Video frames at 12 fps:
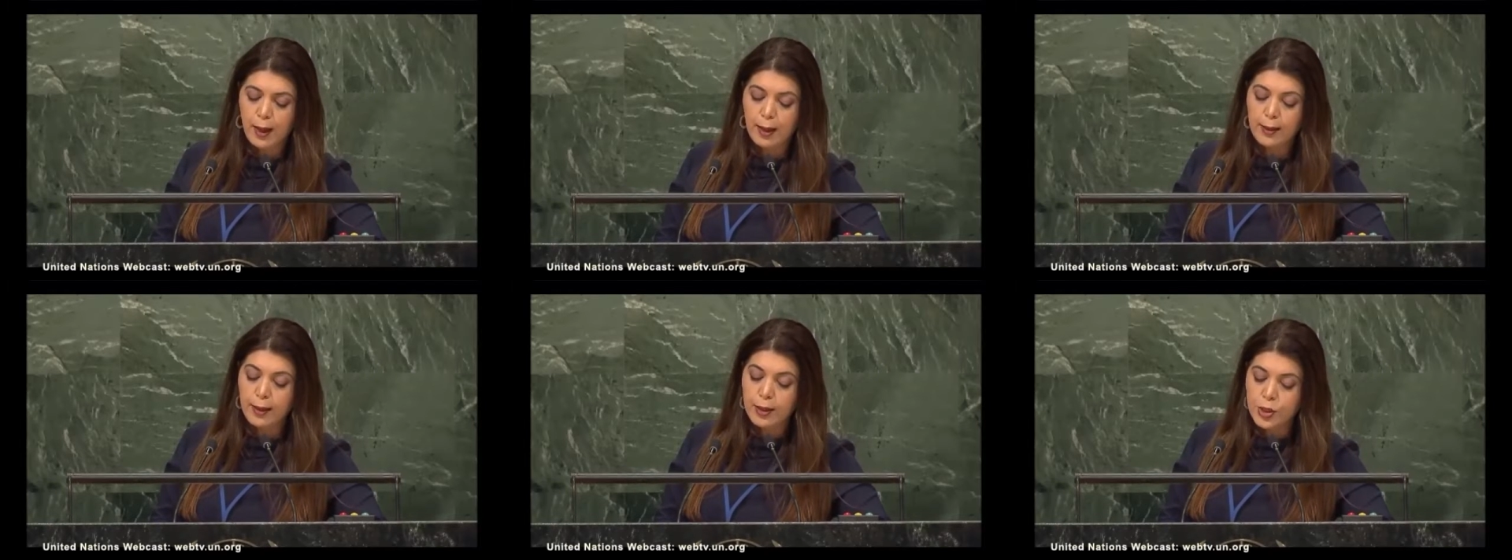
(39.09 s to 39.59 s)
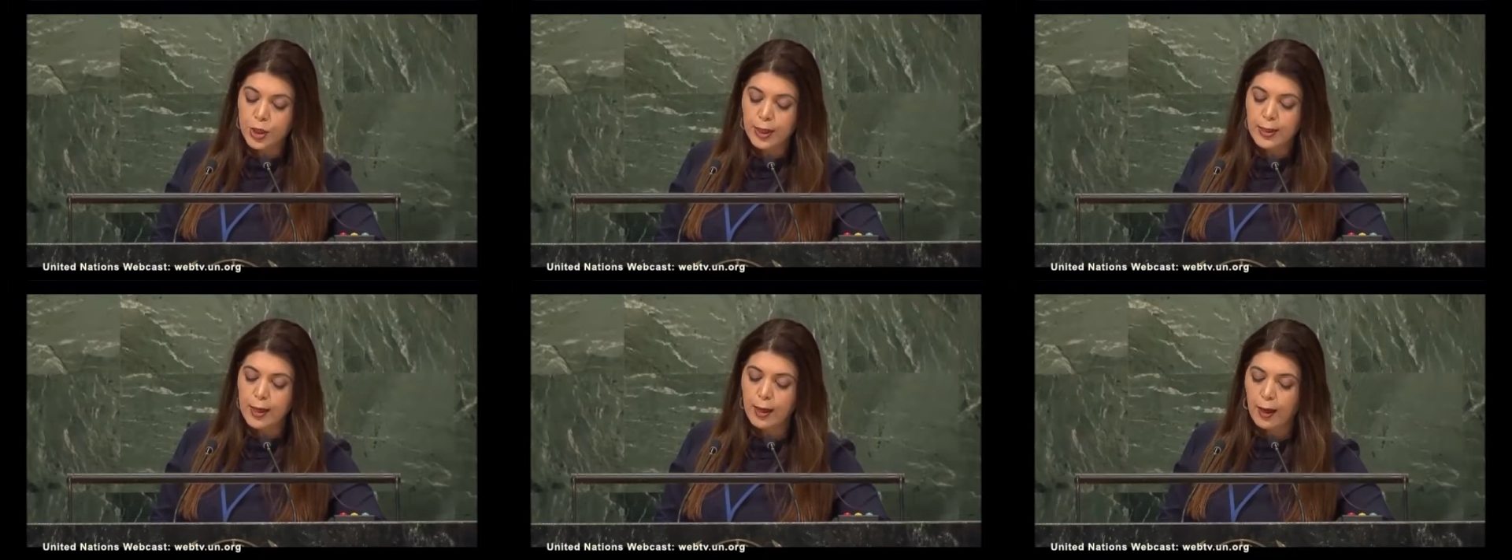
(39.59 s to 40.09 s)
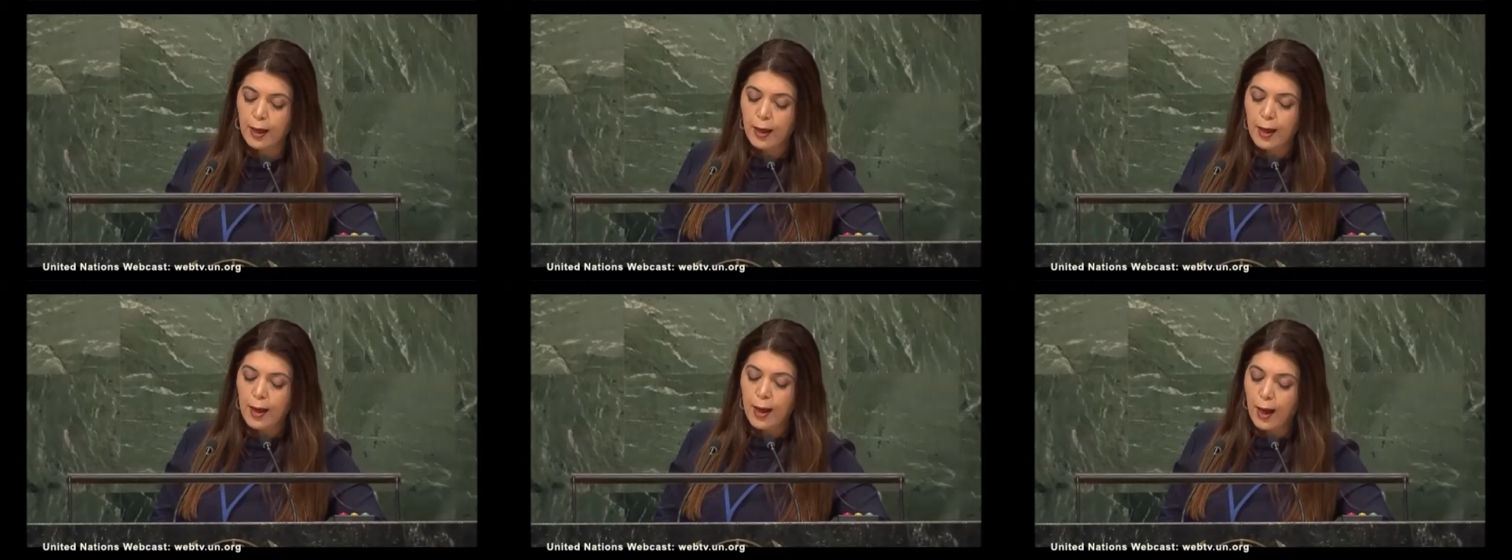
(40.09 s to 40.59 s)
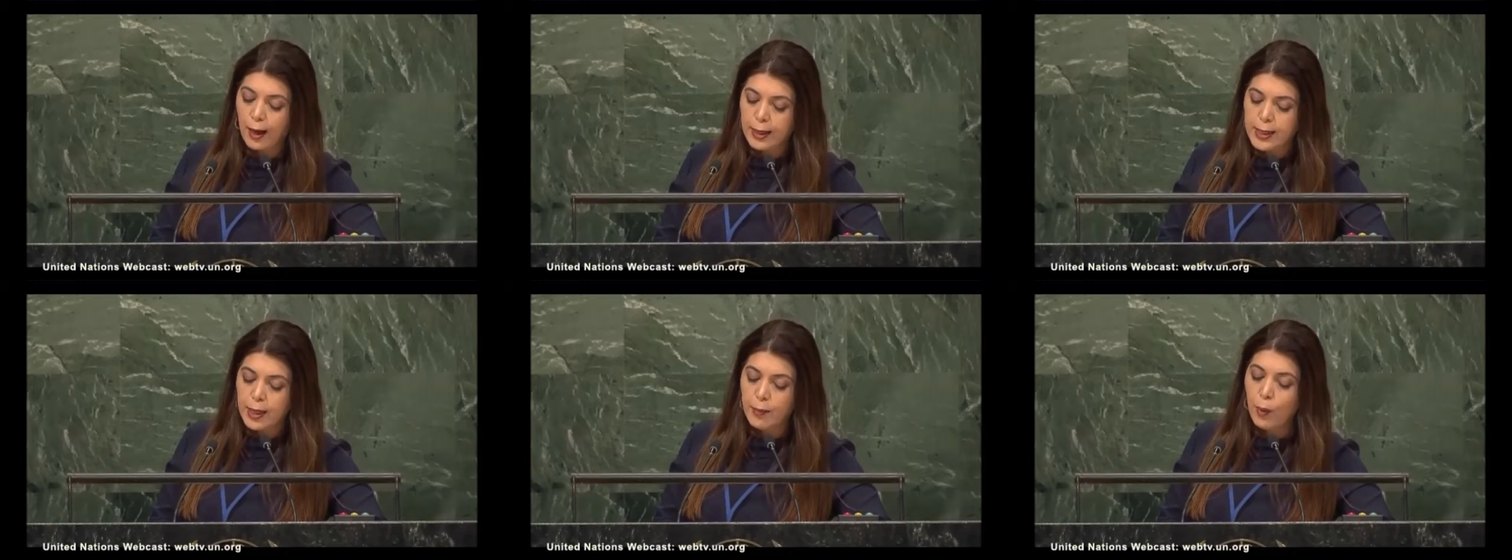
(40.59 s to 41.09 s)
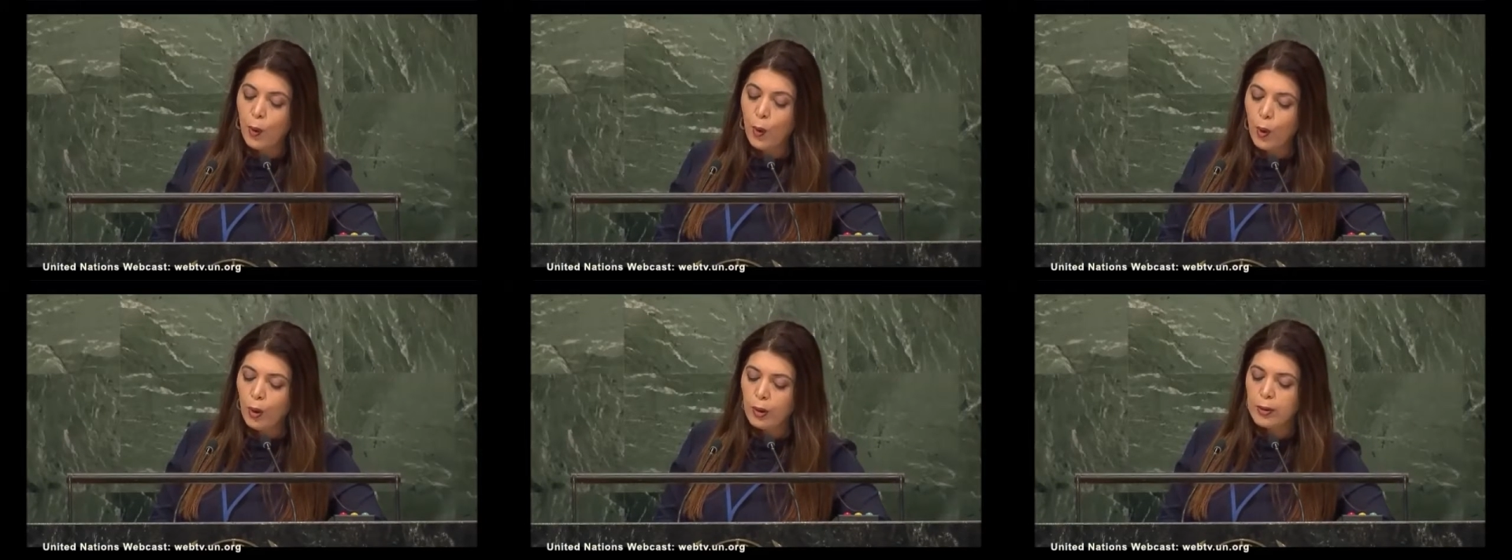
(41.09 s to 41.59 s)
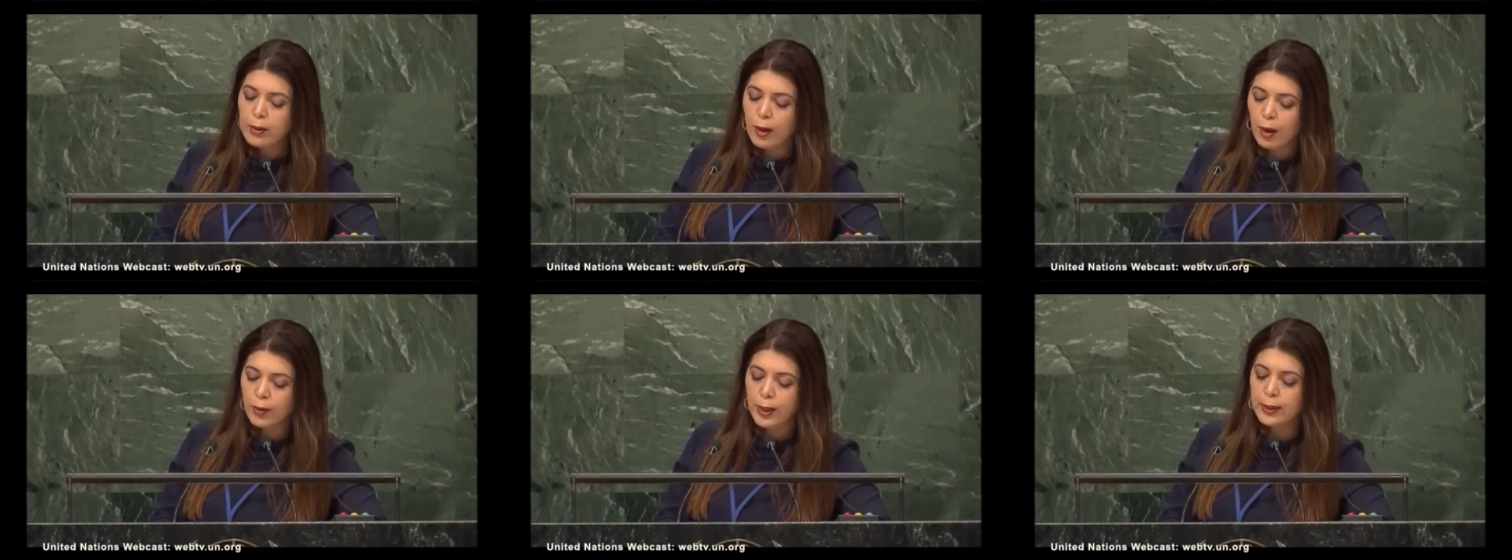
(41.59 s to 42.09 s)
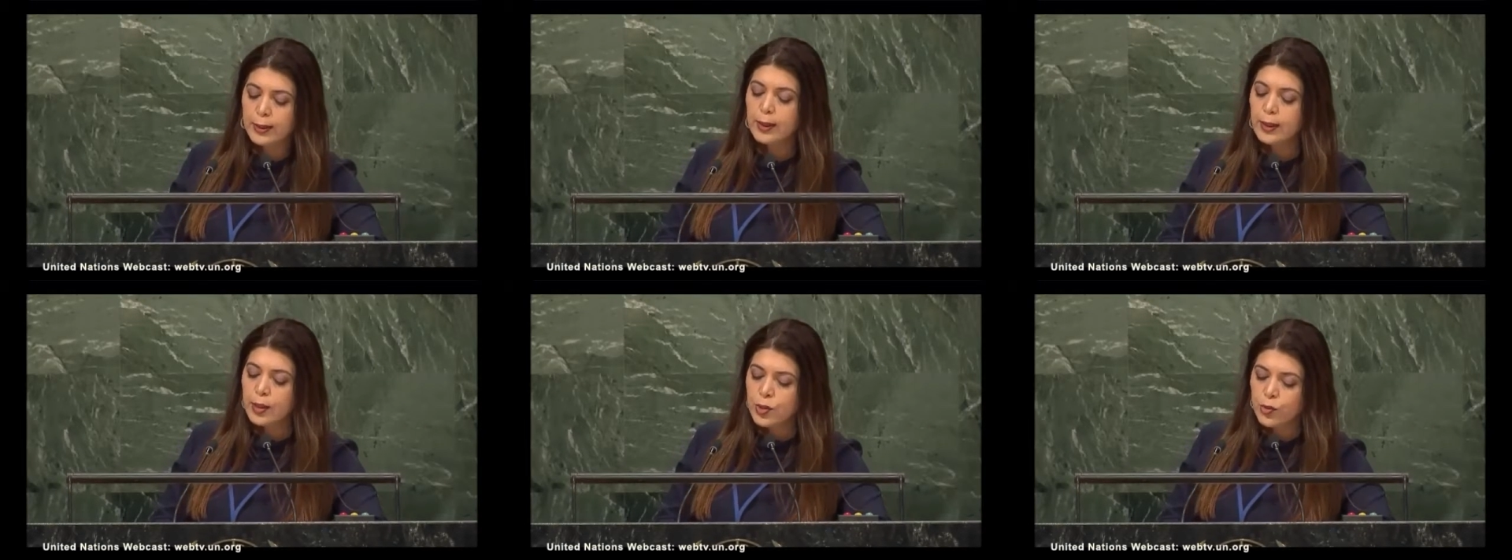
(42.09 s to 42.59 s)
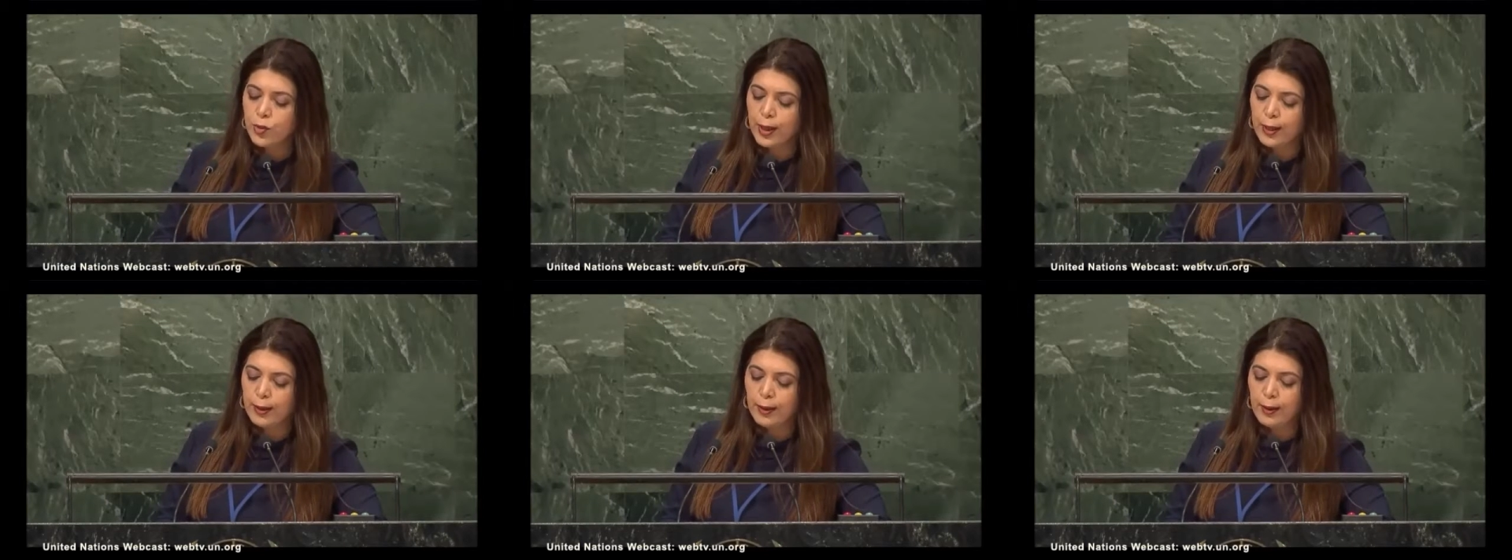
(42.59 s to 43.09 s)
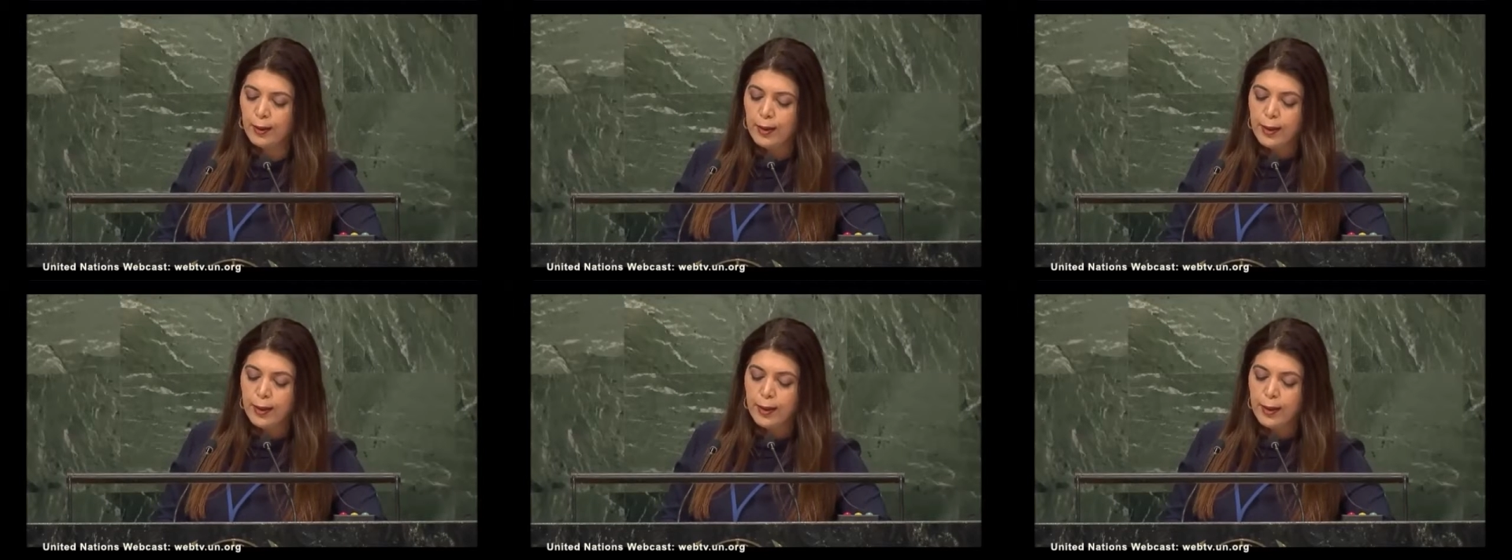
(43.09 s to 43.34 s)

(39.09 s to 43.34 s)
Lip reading: and an agenda item all targeting Israel